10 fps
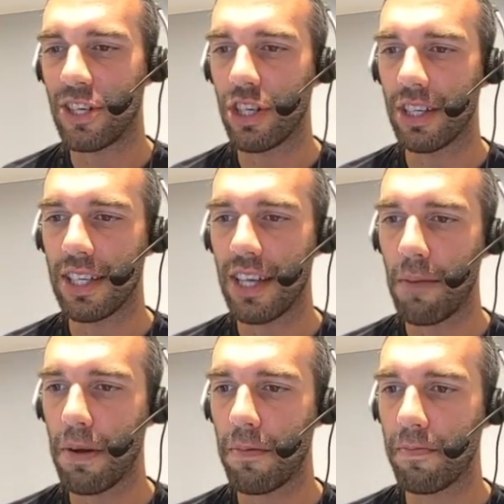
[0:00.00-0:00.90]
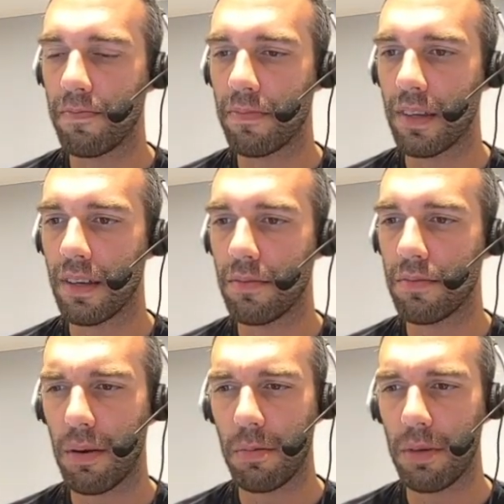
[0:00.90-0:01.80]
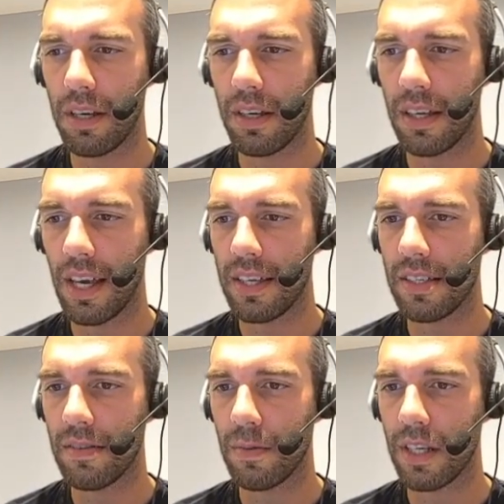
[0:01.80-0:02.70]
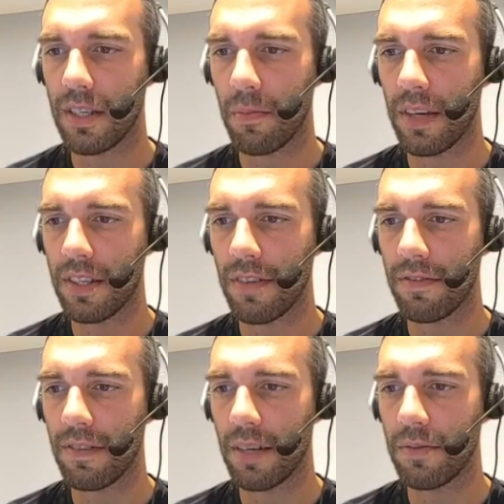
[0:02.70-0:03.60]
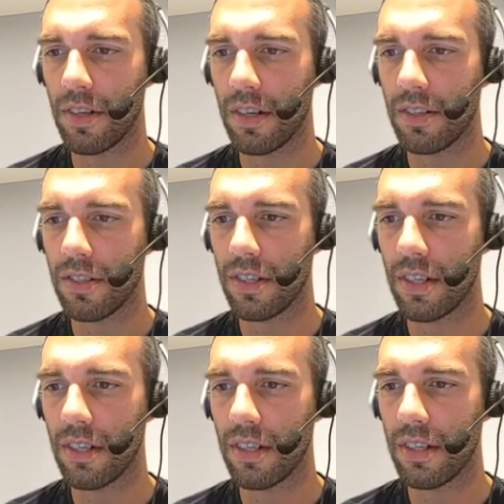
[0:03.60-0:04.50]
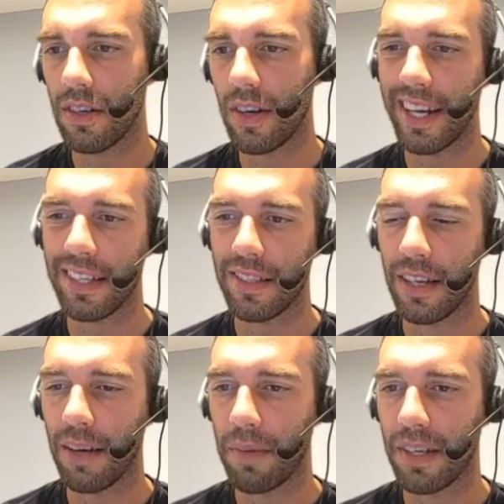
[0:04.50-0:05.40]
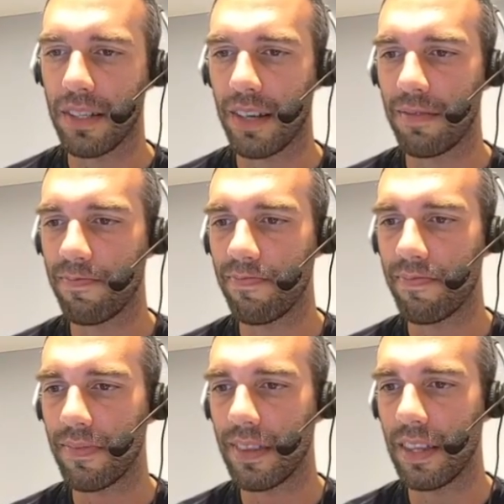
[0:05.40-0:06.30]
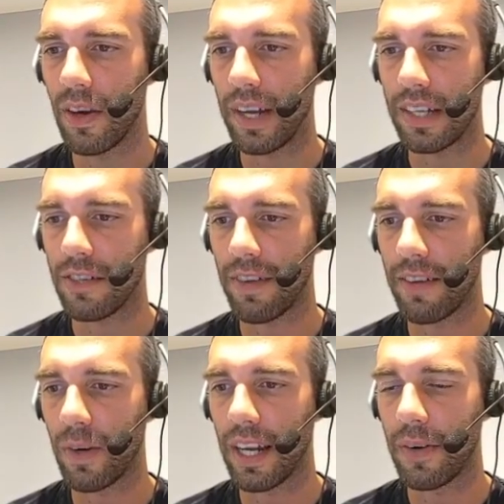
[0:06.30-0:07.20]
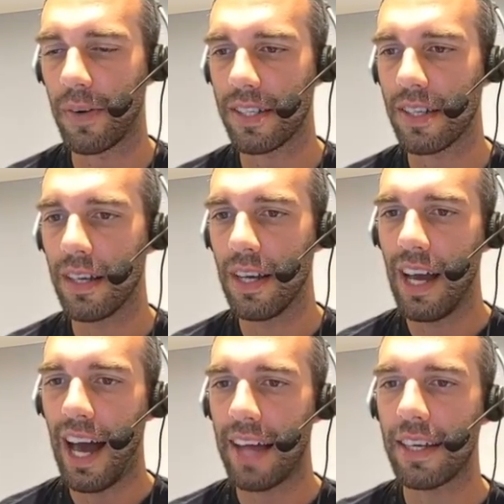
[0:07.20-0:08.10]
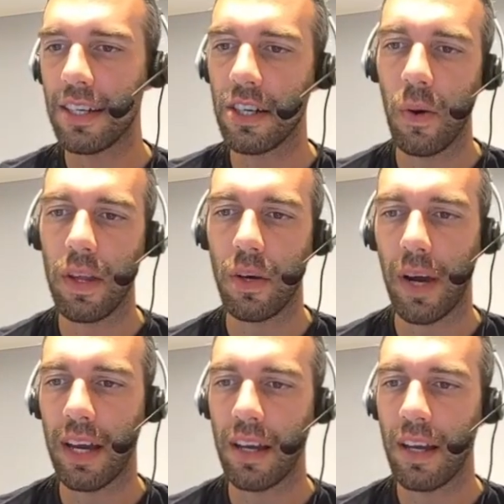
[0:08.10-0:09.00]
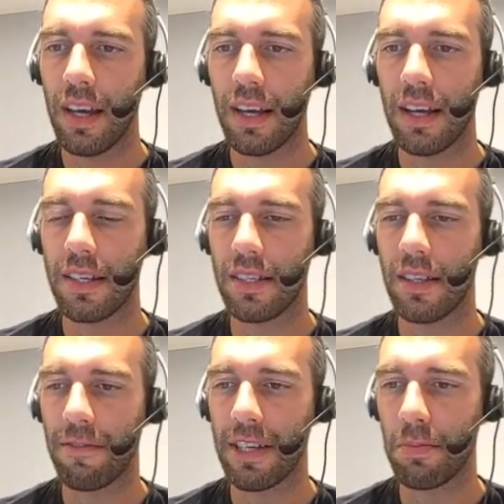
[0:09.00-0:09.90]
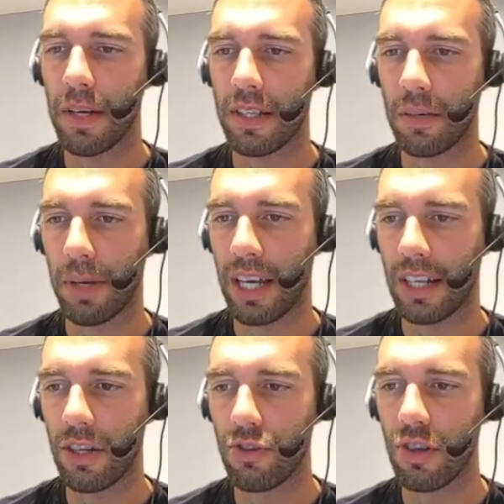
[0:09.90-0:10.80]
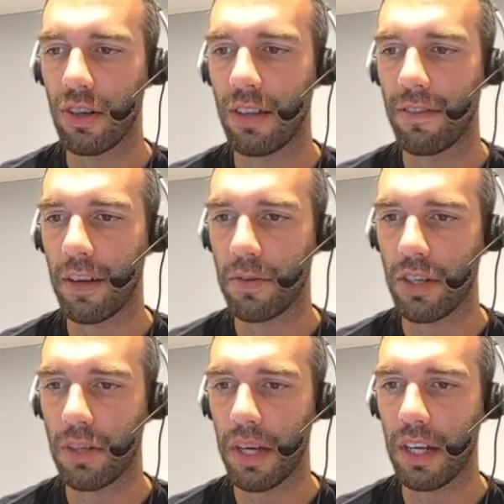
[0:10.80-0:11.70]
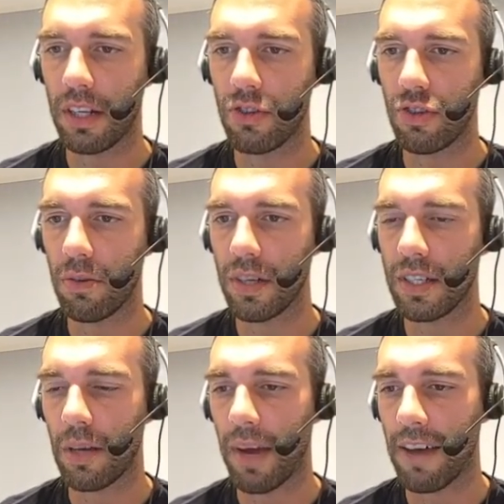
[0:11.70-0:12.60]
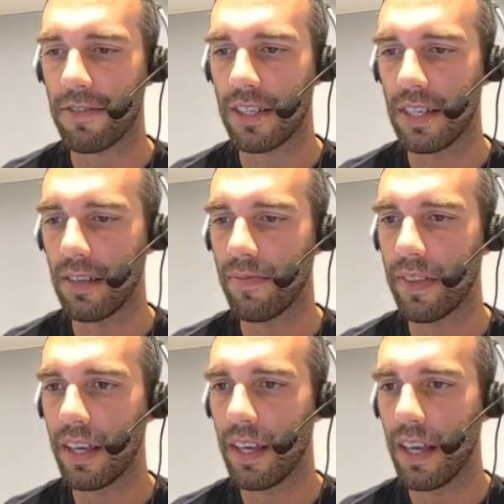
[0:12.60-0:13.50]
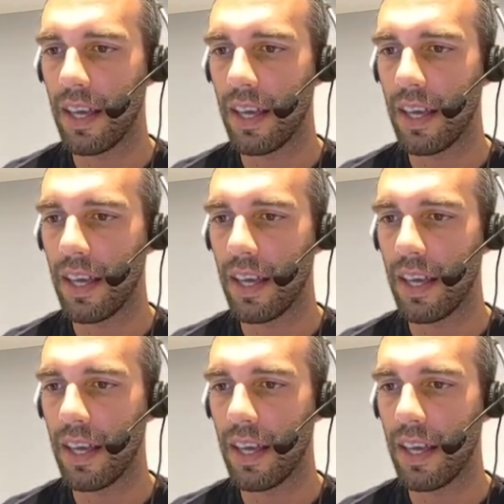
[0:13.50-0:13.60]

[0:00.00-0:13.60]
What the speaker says: I'm going to shield this up. Probably, yes, because I'm guessing Flame Charge is going to... Or I guess not, because I know I'm going to survive one anyways. I think it can go either way, because the Frenzy Plants are going to be hitting neutral, and the Flame Charge is going to be hitting neutral, because I'm half steel.